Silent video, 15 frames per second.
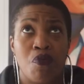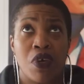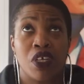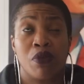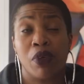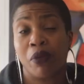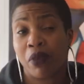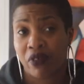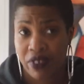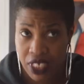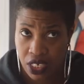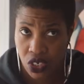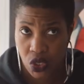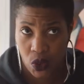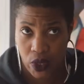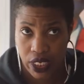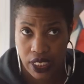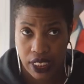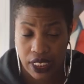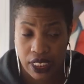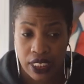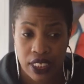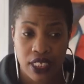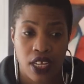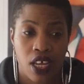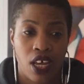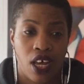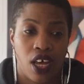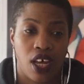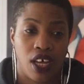minimum of 10 choices,
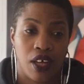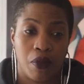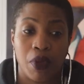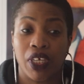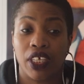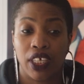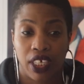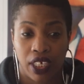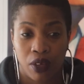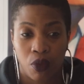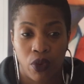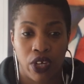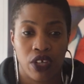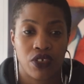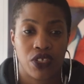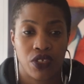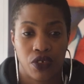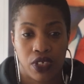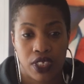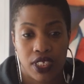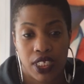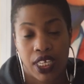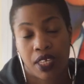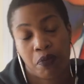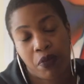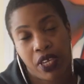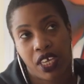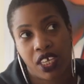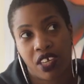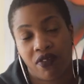again, where students can
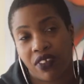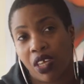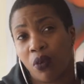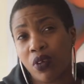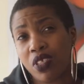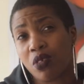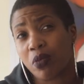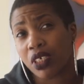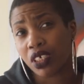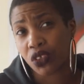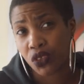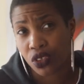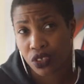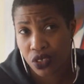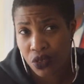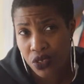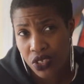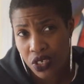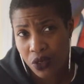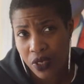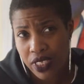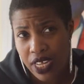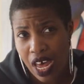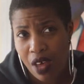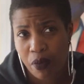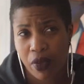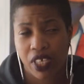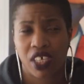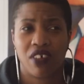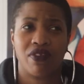pick if they want to be introduced to a
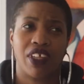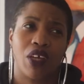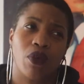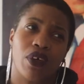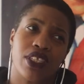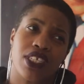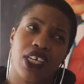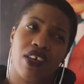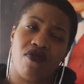topic, if they want to